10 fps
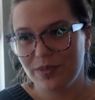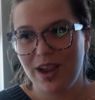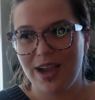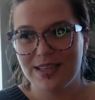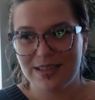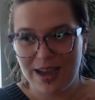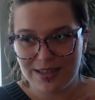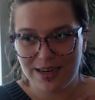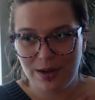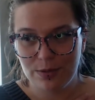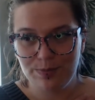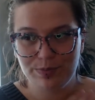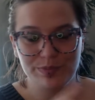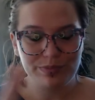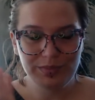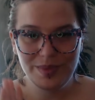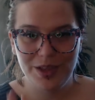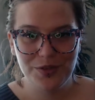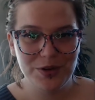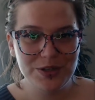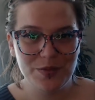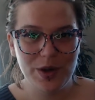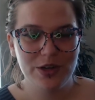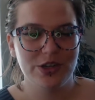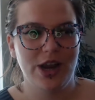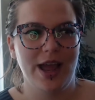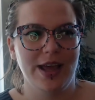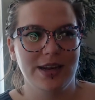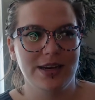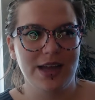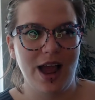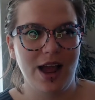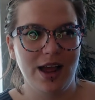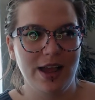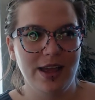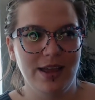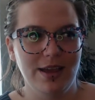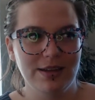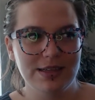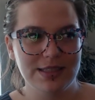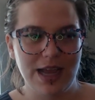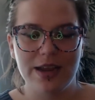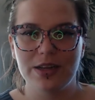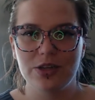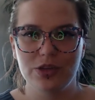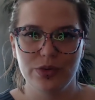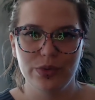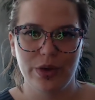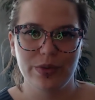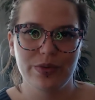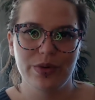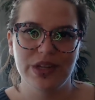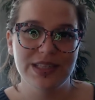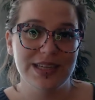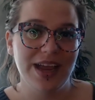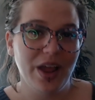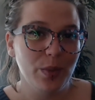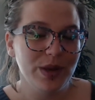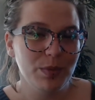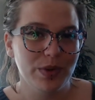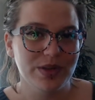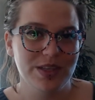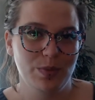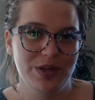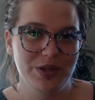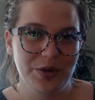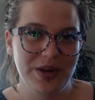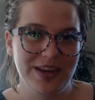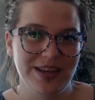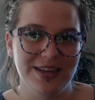I sat down on the 1st of March and I decided to go through and see how many books have been donated,